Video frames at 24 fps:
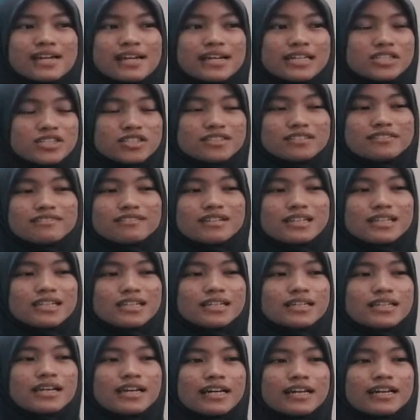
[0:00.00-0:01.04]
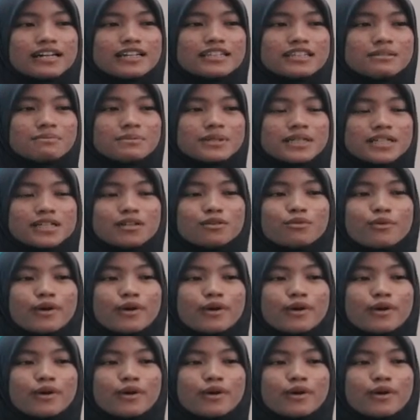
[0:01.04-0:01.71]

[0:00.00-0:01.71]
Generally, a typical